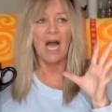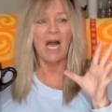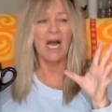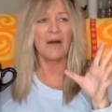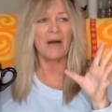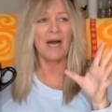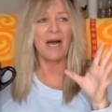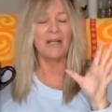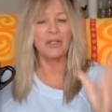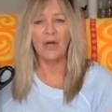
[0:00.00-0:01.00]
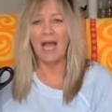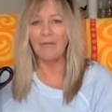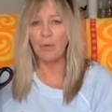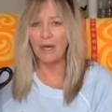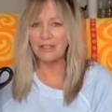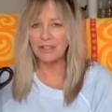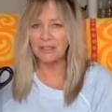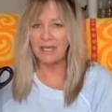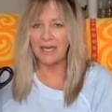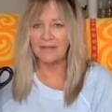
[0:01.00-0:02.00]
Uh, I don't haven't watched a
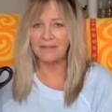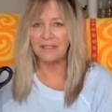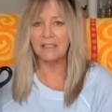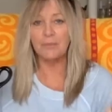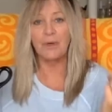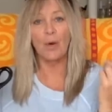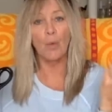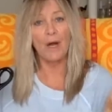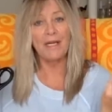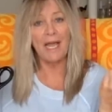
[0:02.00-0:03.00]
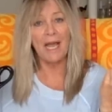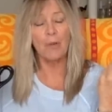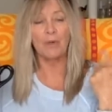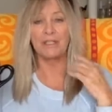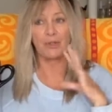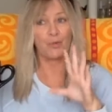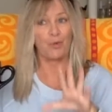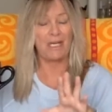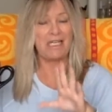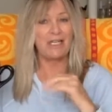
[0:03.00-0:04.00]
lot of his, but one day when it's
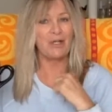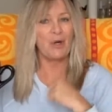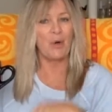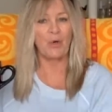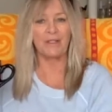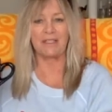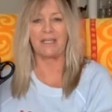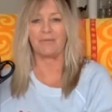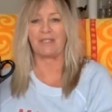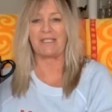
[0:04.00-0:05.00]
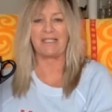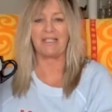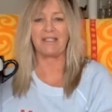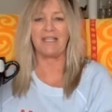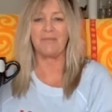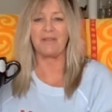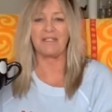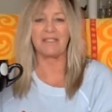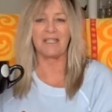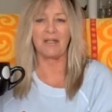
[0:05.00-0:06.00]
raining and cold and I'm going to snuggle up in
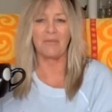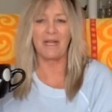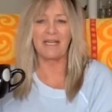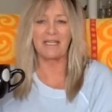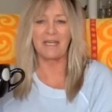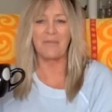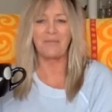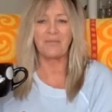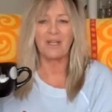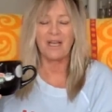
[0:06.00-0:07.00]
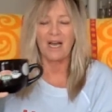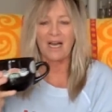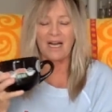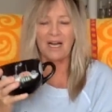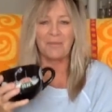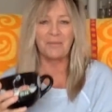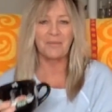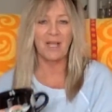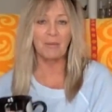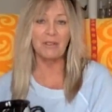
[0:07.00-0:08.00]
this little blanket, um,
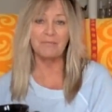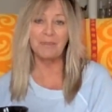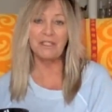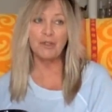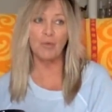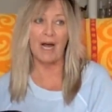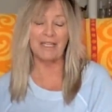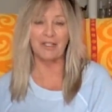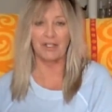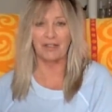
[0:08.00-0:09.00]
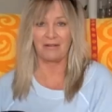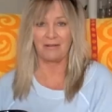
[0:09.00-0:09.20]
I'm going to binge watch